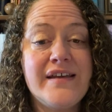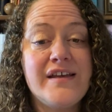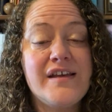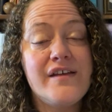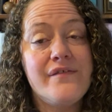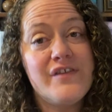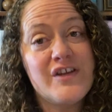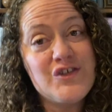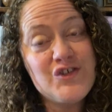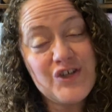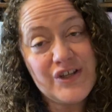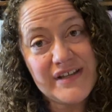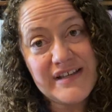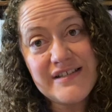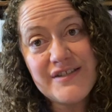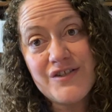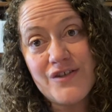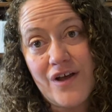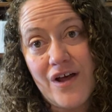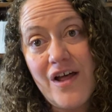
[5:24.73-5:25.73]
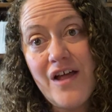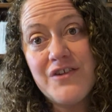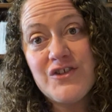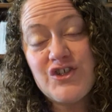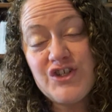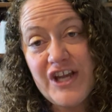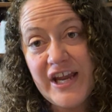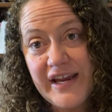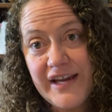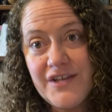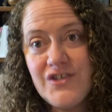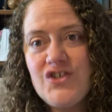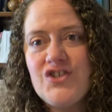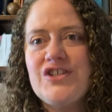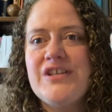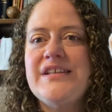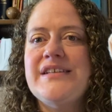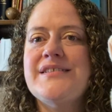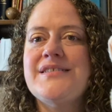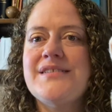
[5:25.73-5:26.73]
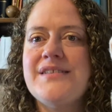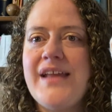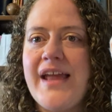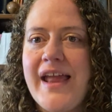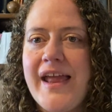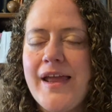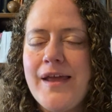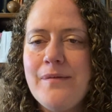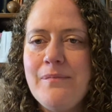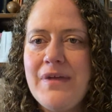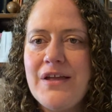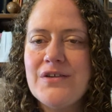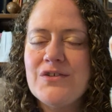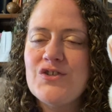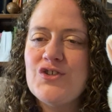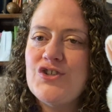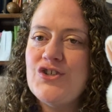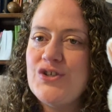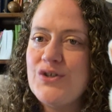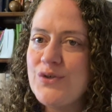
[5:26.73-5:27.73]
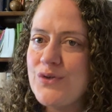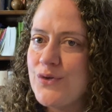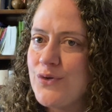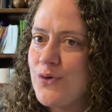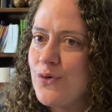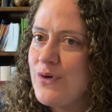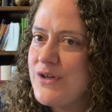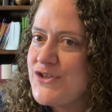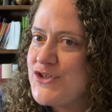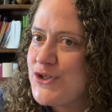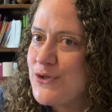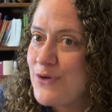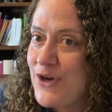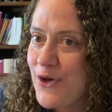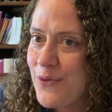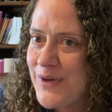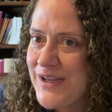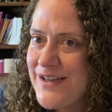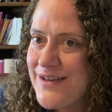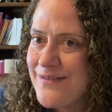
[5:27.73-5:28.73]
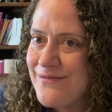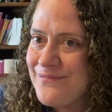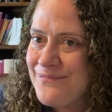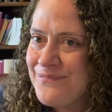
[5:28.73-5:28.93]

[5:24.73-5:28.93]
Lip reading: Eventually, Saul changed his name to, do you know it?